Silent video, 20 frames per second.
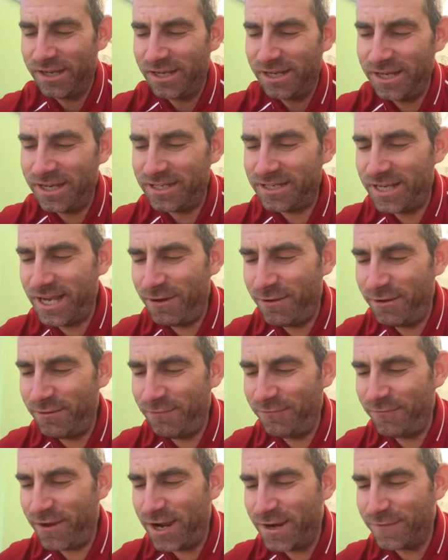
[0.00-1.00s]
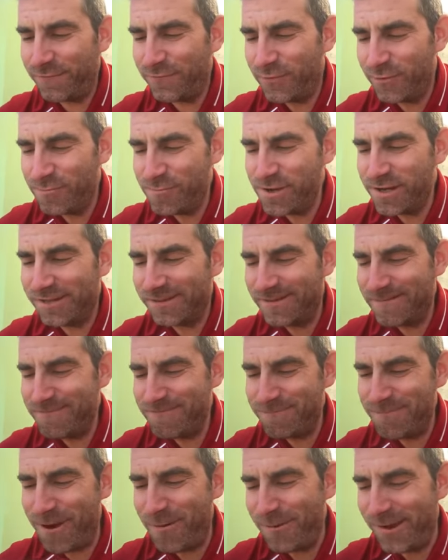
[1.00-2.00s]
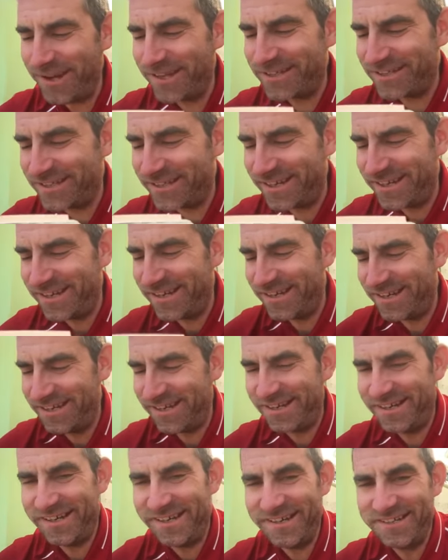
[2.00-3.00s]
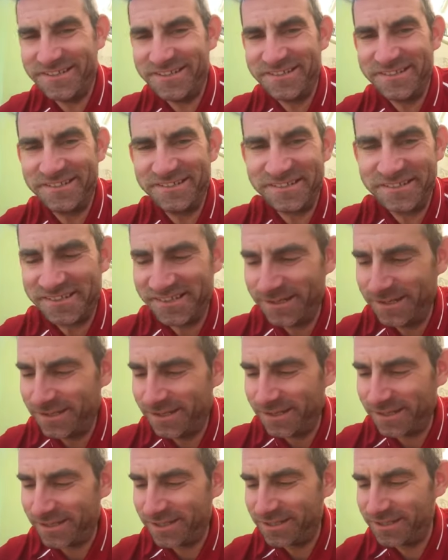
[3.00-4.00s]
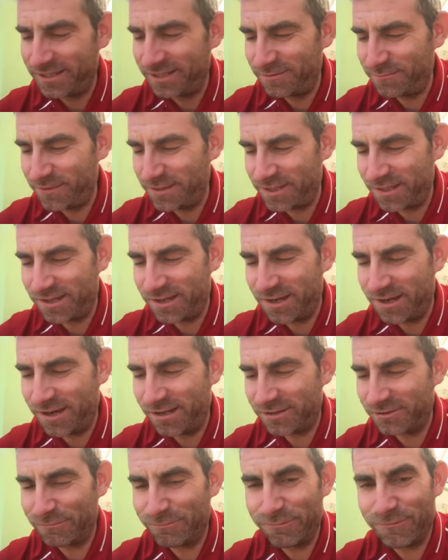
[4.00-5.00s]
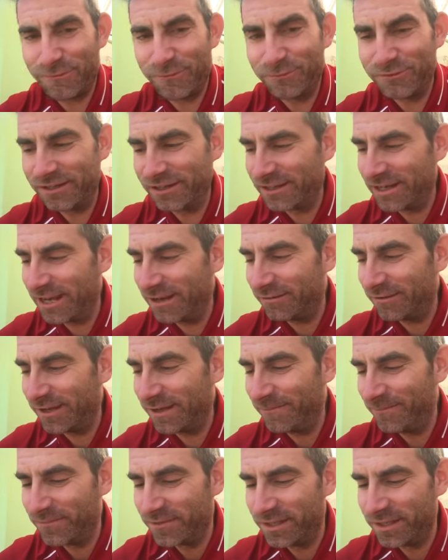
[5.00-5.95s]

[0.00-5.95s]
Let's hear it in fact for Mr. Bummington, continued Mr. Carter, applauding loudly.